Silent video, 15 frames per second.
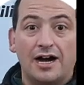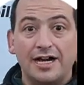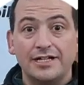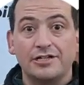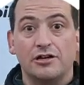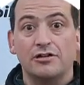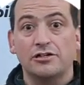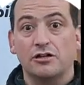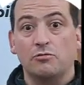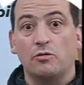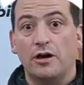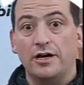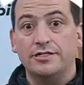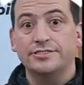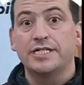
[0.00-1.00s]
I took the
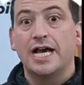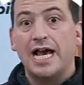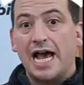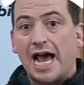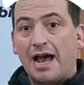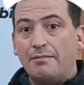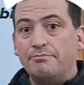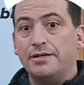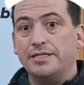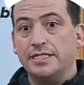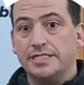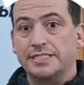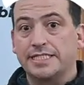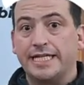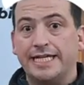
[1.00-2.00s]
word
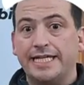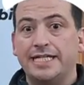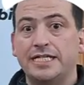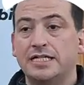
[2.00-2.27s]
ability,